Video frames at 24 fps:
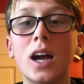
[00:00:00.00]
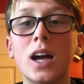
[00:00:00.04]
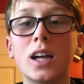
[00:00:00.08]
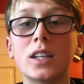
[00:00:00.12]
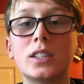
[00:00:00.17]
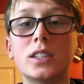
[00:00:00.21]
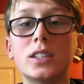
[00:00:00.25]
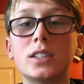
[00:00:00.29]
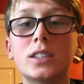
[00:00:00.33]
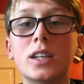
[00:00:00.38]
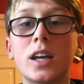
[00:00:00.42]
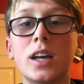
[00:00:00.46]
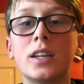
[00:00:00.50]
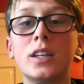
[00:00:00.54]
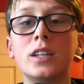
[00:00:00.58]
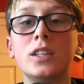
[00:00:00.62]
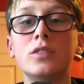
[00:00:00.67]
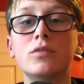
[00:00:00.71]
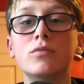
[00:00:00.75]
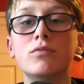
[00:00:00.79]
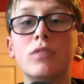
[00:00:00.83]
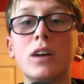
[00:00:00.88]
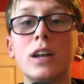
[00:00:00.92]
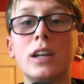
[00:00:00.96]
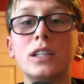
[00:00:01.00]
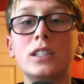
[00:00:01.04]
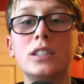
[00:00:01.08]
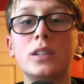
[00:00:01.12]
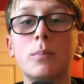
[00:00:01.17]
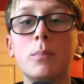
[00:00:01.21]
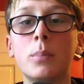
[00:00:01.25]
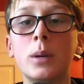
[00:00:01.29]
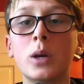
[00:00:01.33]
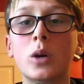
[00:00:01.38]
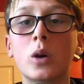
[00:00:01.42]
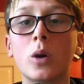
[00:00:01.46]
as he said he's ready to
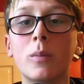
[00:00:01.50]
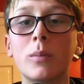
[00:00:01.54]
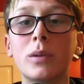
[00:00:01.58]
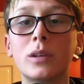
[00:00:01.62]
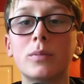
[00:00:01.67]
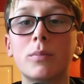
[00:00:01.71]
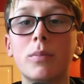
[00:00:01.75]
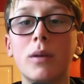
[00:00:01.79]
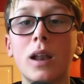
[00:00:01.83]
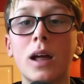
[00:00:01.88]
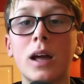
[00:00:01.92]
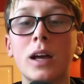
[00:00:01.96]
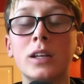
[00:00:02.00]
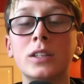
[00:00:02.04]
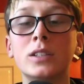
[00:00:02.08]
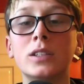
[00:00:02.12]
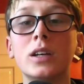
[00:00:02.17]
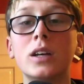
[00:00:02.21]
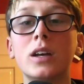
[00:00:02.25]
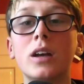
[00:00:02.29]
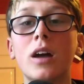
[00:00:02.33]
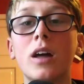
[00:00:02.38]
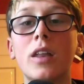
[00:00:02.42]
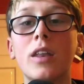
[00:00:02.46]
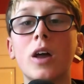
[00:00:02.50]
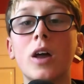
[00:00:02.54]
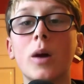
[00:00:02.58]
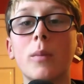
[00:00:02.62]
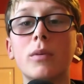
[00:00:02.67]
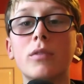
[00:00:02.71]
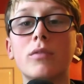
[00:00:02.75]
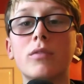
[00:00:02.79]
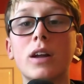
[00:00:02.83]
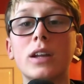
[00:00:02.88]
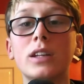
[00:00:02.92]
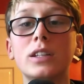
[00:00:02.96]
pick up his players and they'll
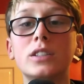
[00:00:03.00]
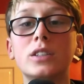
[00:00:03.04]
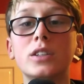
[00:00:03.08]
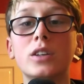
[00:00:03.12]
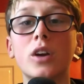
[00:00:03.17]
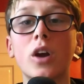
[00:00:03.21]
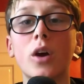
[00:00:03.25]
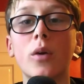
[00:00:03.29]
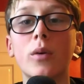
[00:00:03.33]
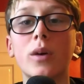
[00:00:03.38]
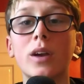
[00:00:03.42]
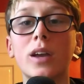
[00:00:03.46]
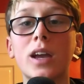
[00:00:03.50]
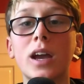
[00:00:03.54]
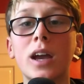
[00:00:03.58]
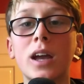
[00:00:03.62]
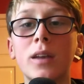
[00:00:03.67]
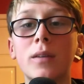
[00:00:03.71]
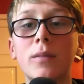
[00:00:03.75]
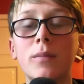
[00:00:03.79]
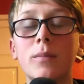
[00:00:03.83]
be ready to go again.